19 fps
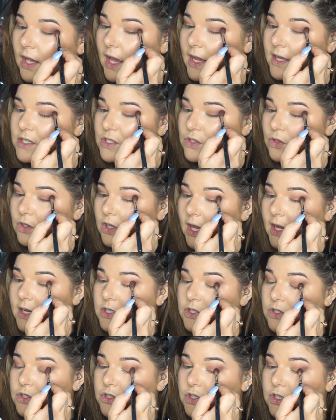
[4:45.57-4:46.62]
I do like
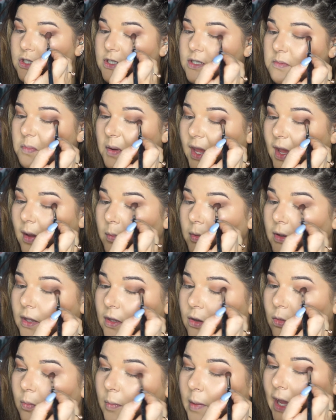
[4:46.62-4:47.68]
to just pick up a
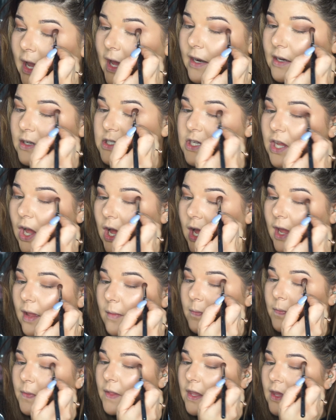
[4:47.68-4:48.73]
little bit at a
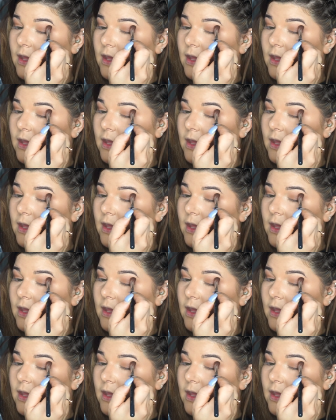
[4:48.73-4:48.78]
time.